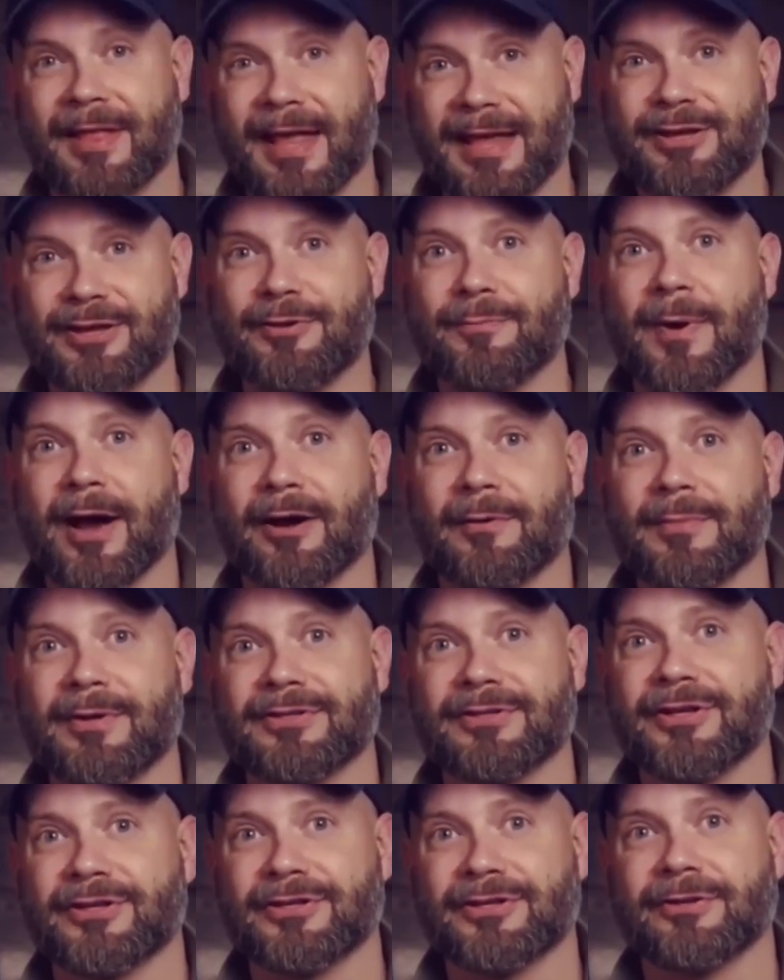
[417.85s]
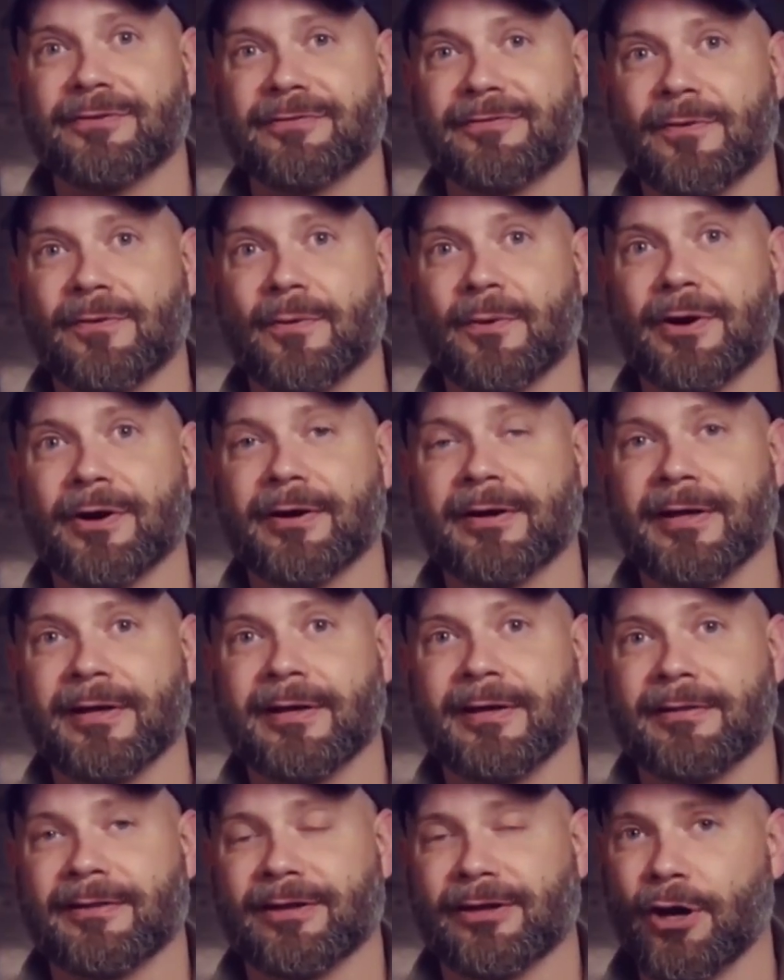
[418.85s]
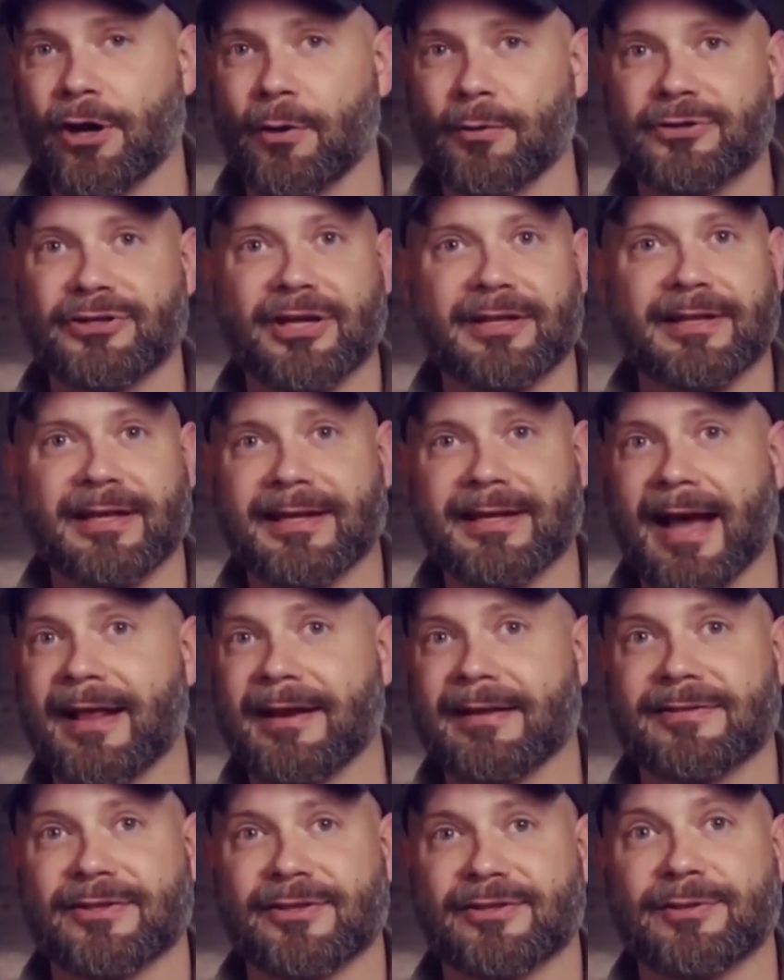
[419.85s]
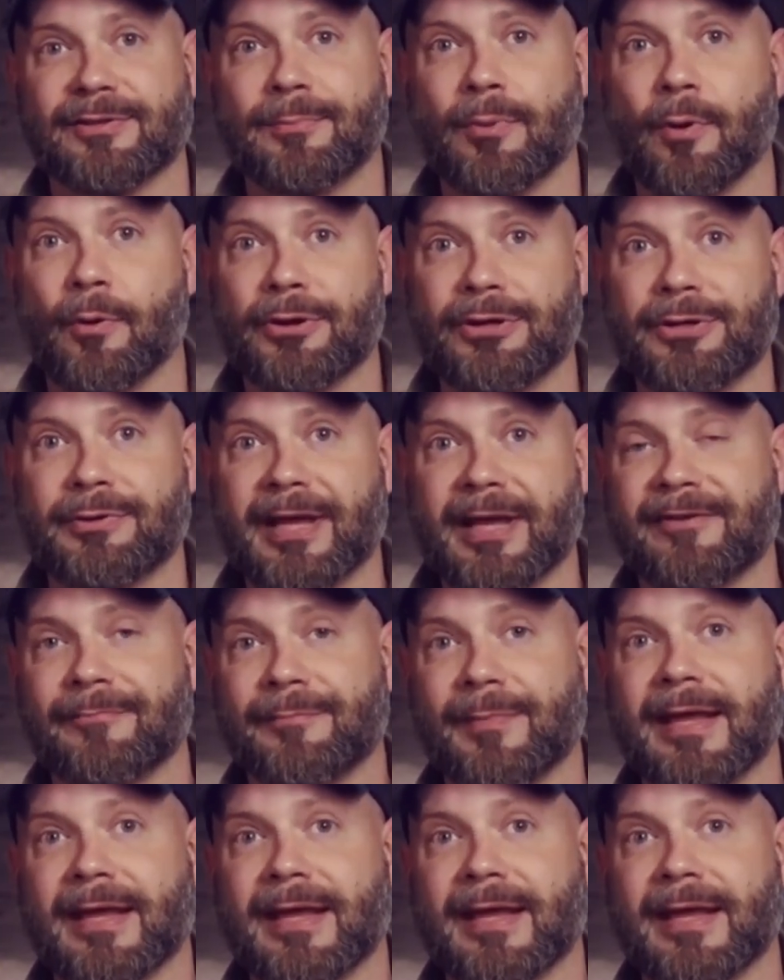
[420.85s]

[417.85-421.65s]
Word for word: Thank you, Modern Musician, for the coaching, the guidance, the support you gave